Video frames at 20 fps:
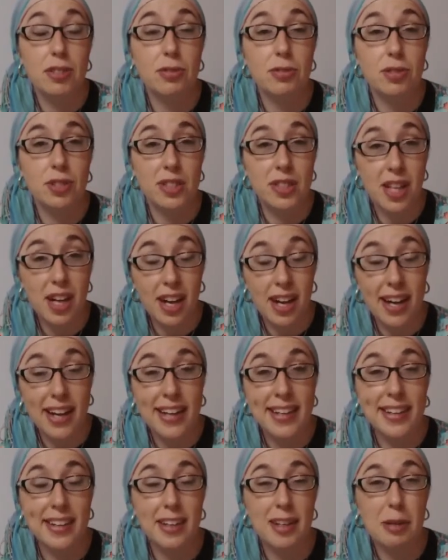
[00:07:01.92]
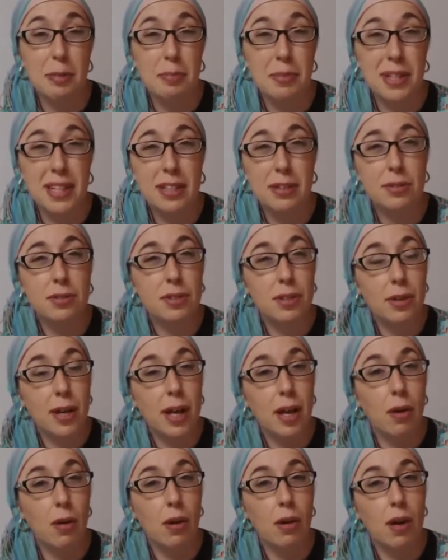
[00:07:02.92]
use a lot, but I don't know
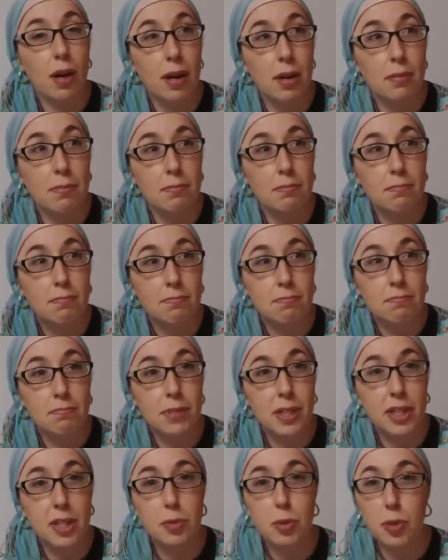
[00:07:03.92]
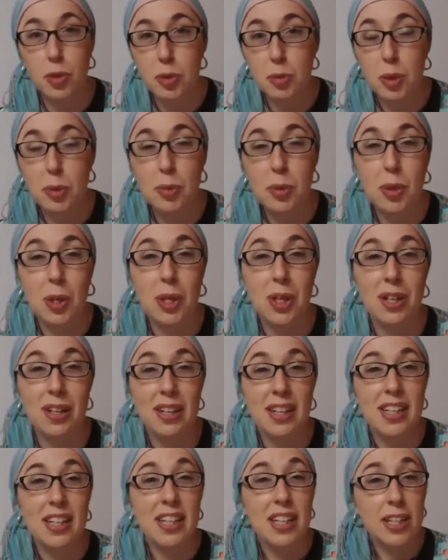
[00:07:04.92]
how exposed people are
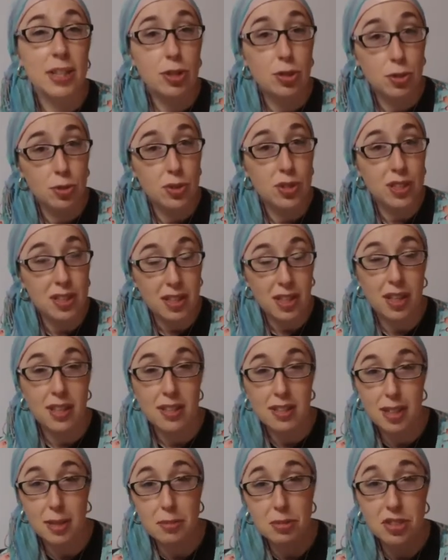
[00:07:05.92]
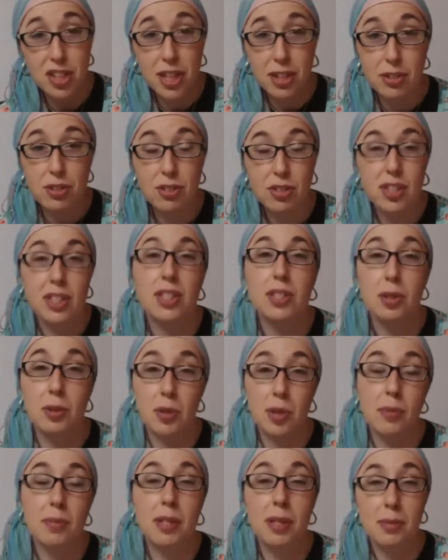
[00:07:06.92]
to this concept generally, so I
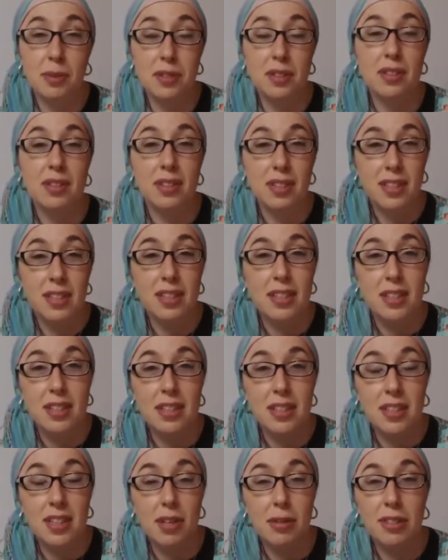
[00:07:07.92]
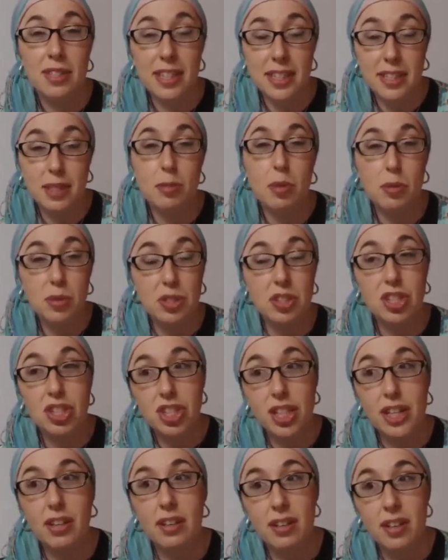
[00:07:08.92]
want to take this moment to
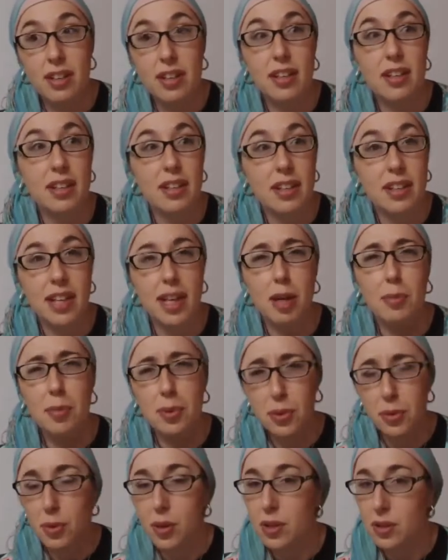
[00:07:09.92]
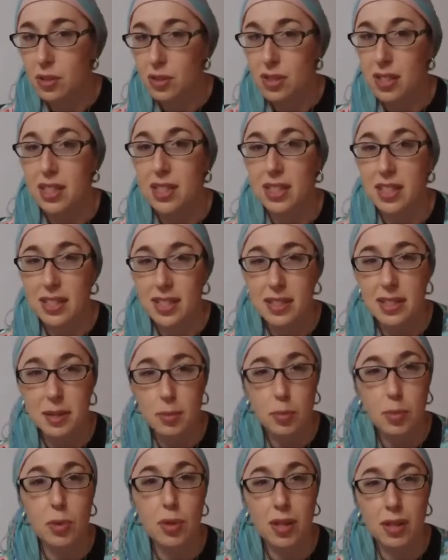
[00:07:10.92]
share it and help you understand it, because it's an
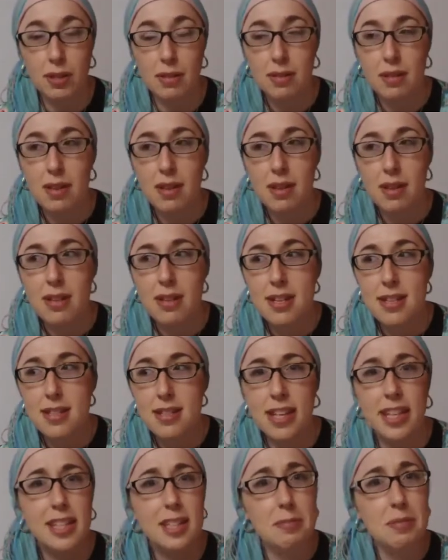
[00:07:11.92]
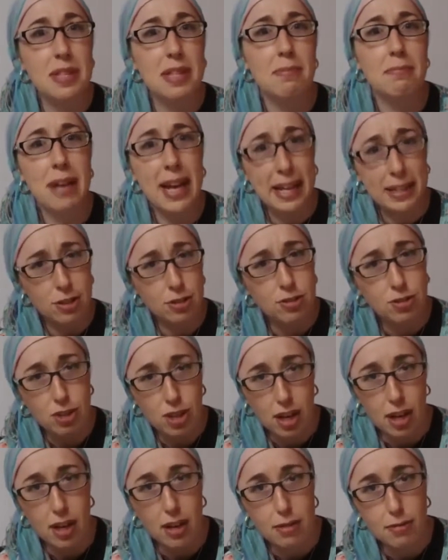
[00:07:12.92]
important thing to be the master
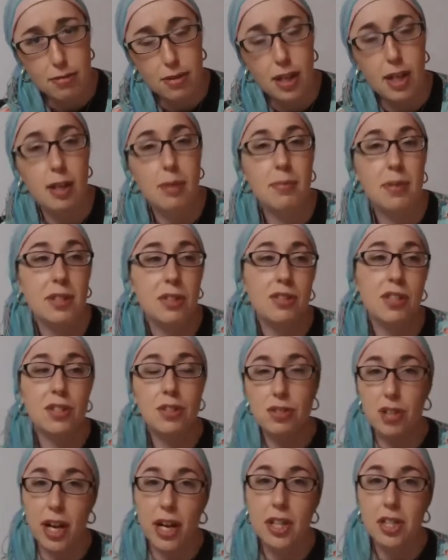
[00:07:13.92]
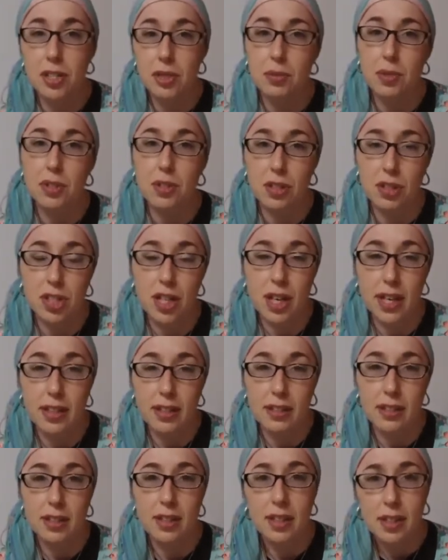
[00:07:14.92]
of in your interactions with your
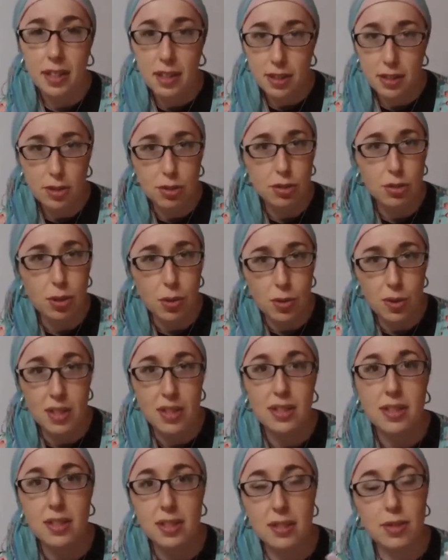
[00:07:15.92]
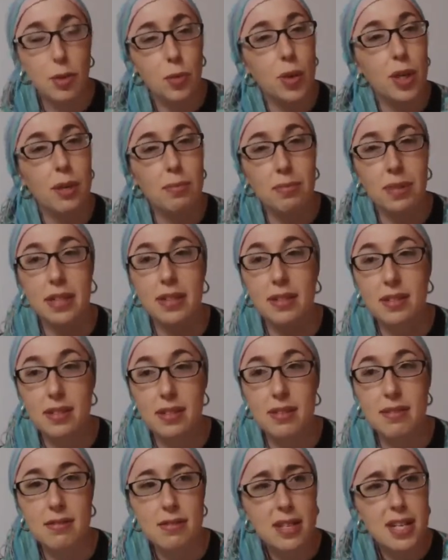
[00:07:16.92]
child, to know this and know what it means
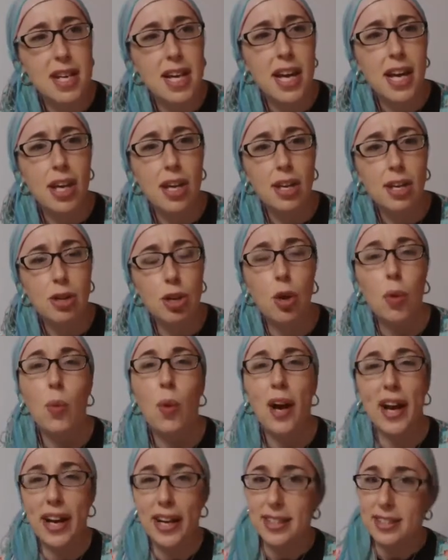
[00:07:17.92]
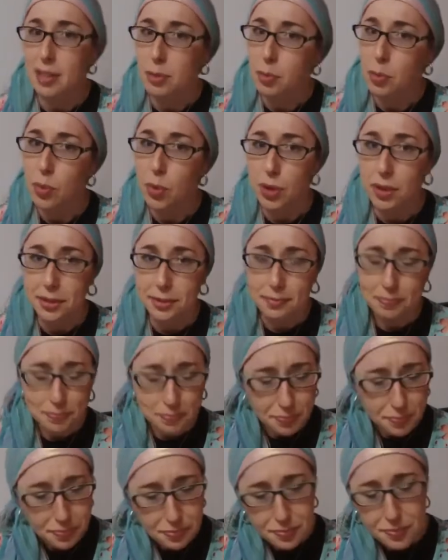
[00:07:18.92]
and know why it's important
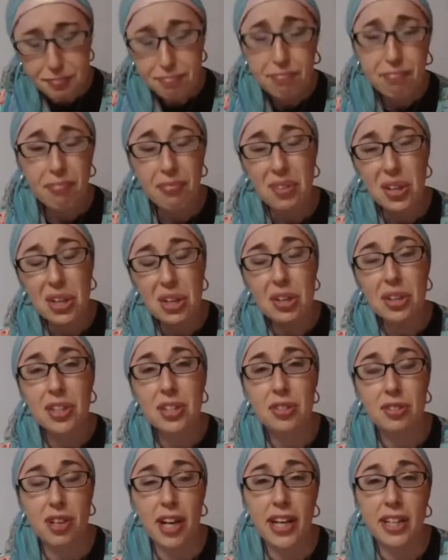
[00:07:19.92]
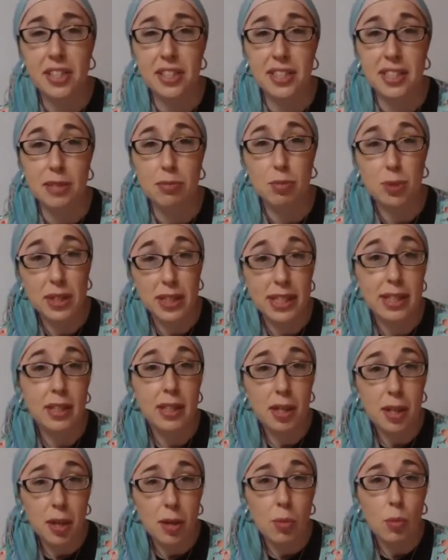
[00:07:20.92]
in our interactions. It's really
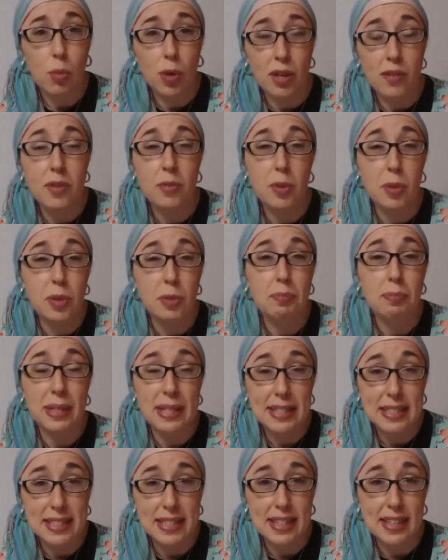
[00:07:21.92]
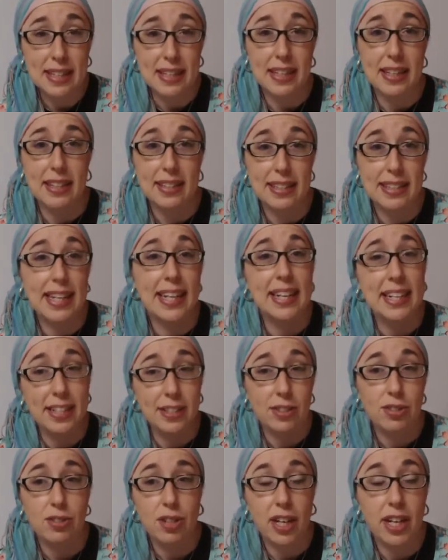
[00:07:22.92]
one of the most basic things in any
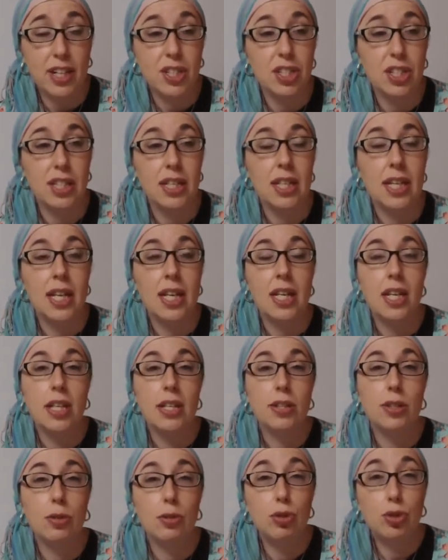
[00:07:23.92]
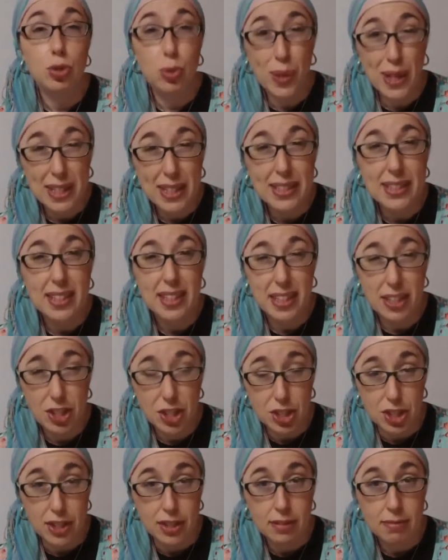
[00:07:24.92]
interaction. So joint
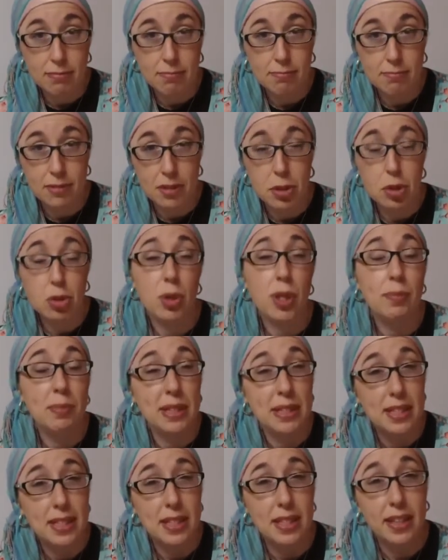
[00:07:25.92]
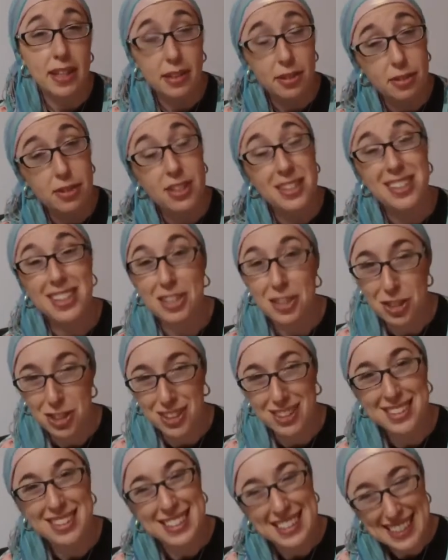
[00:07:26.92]
attention, joint means together and
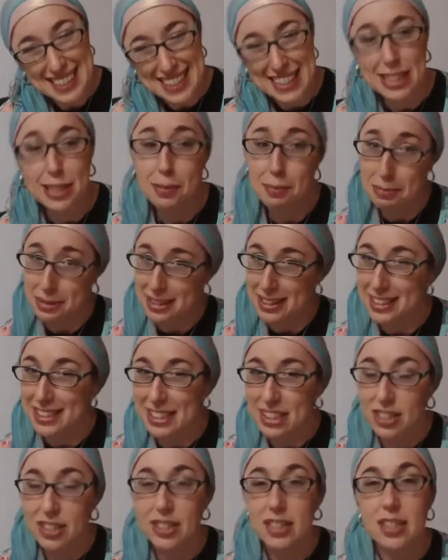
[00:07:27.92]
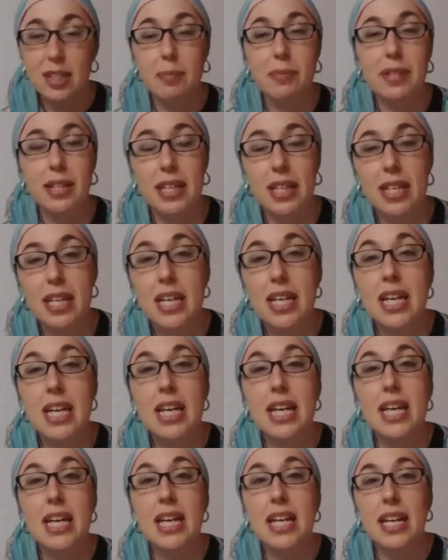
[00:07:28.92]
attention is paying attention to something,
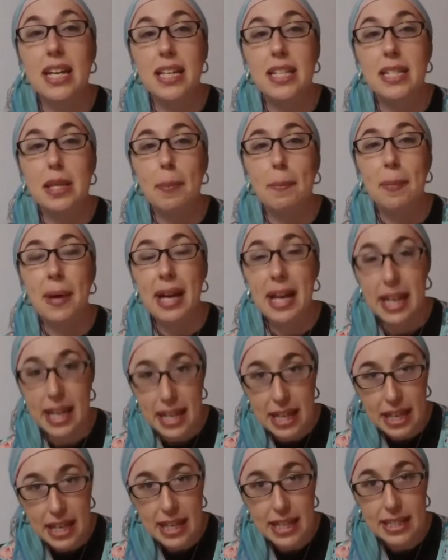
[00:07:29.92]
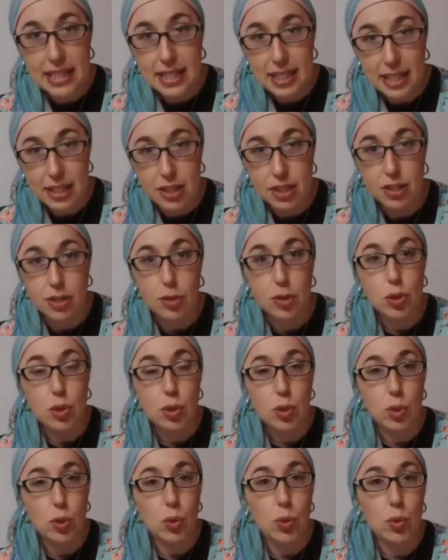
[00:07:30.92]
is paying attention
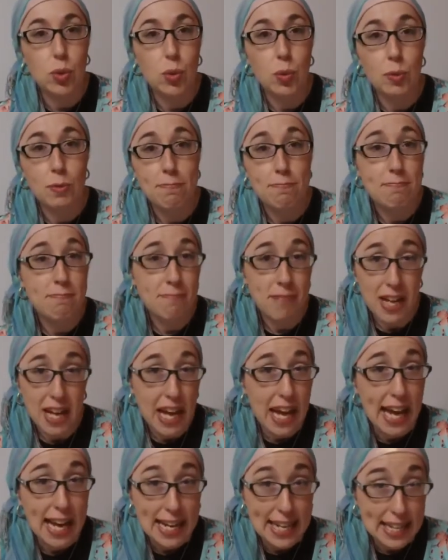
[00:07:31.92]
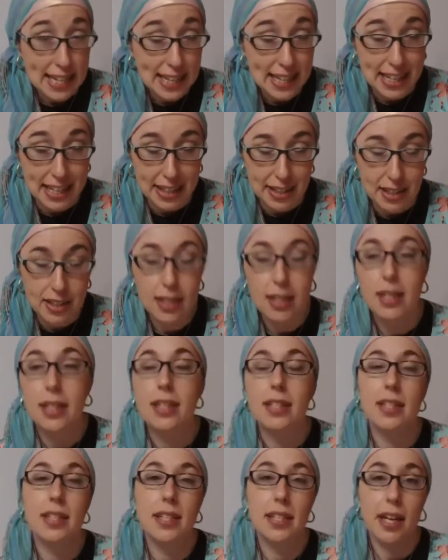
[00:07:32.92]
to anything
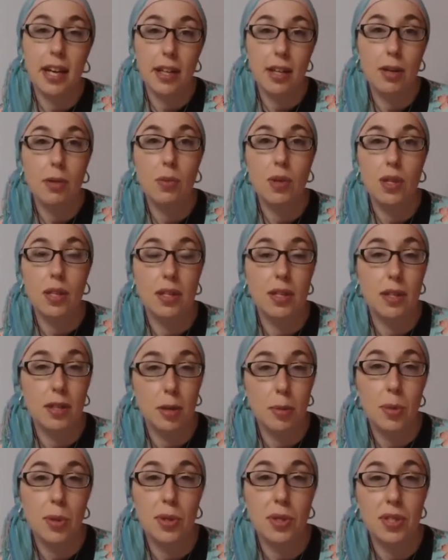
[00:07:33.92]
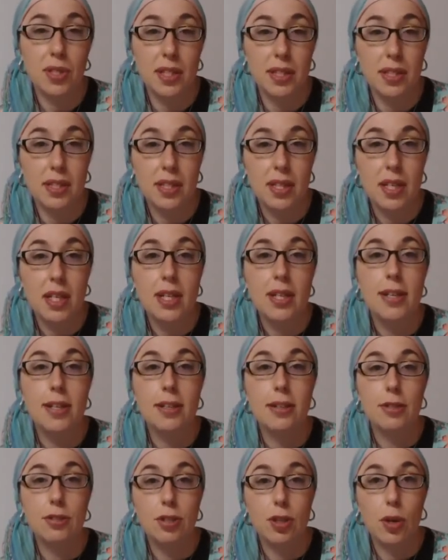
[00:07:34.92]
together with another person.
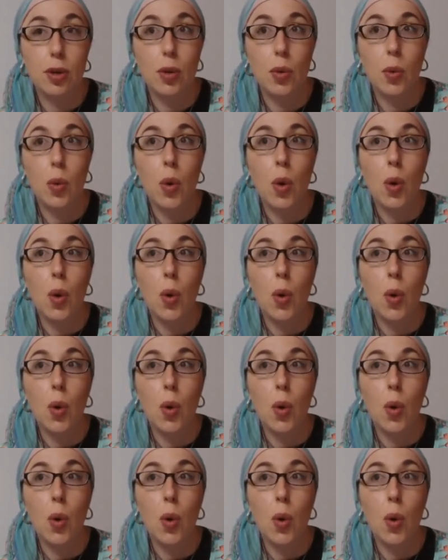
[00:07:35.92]
So